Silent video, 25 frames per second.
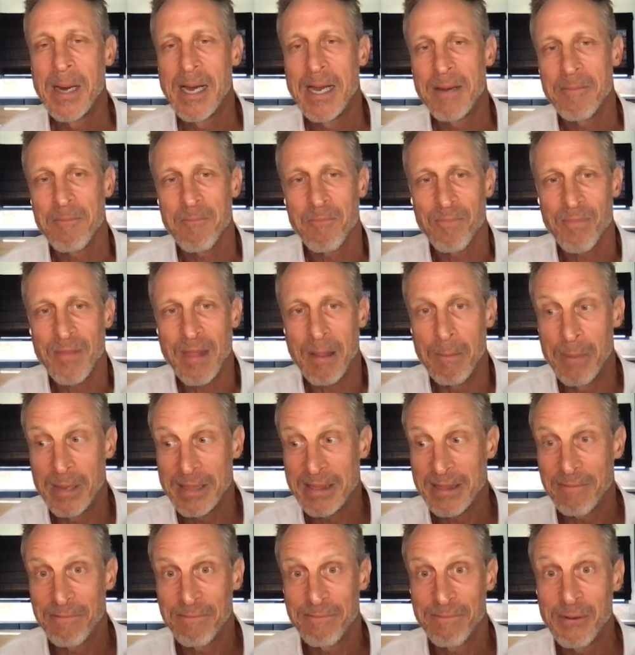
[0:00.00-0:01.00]
But
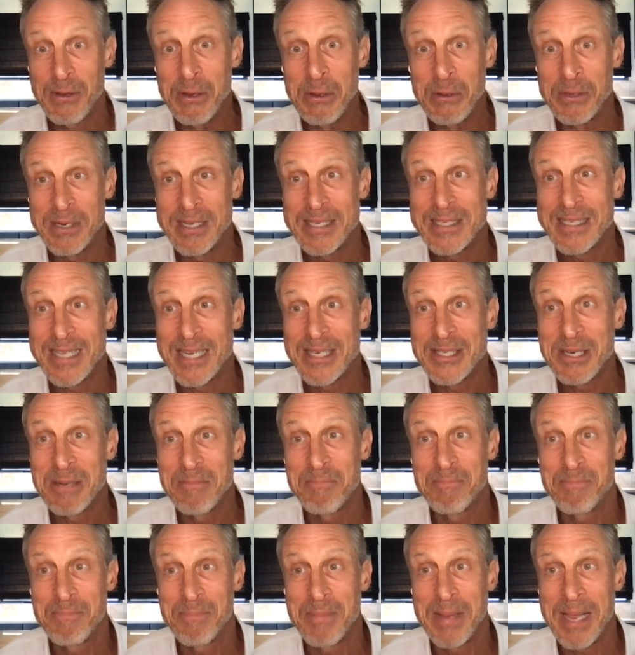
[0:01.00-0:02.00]
but the food is
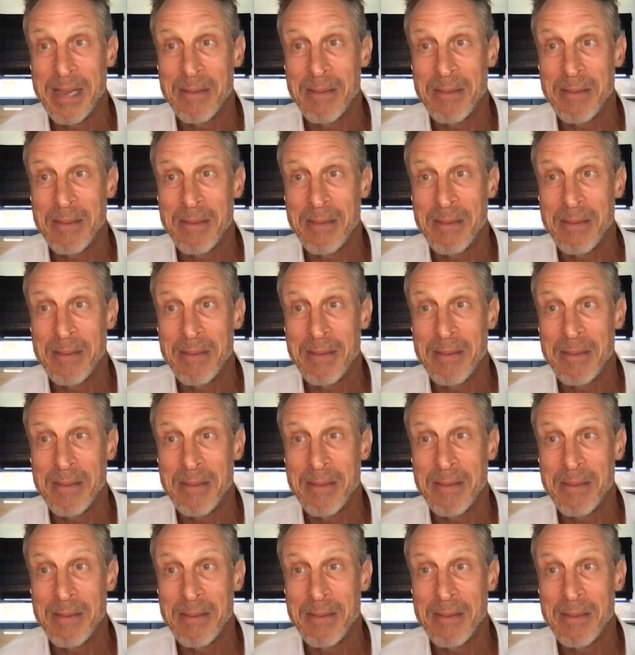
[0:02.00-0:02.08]
such a